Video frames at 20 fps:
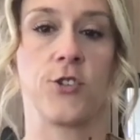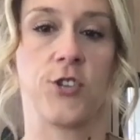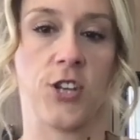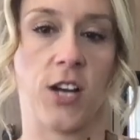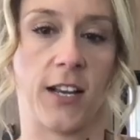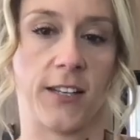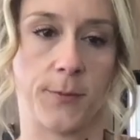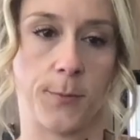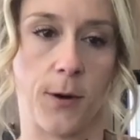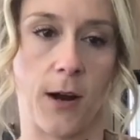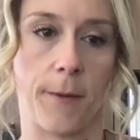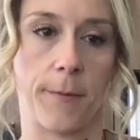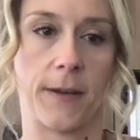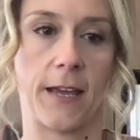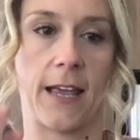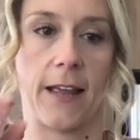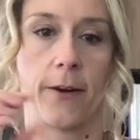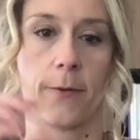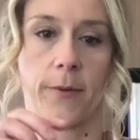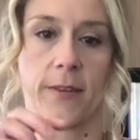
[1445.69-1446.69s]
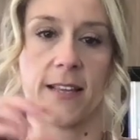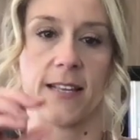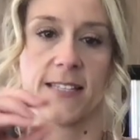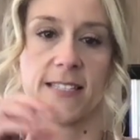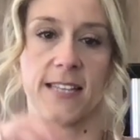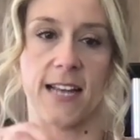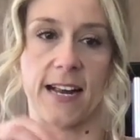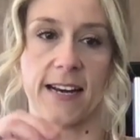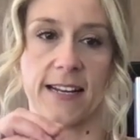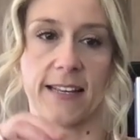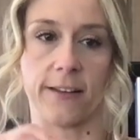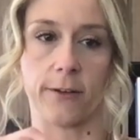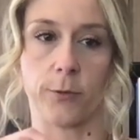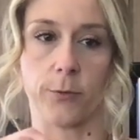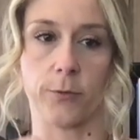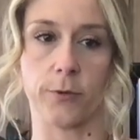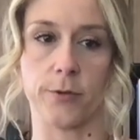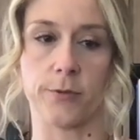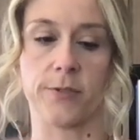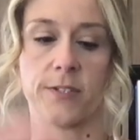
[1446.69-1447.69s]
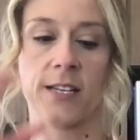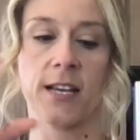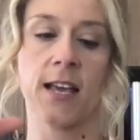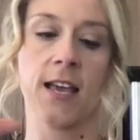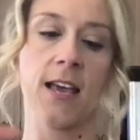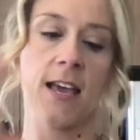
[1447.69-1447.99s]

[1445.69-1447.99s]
just propagated with its tiny little roots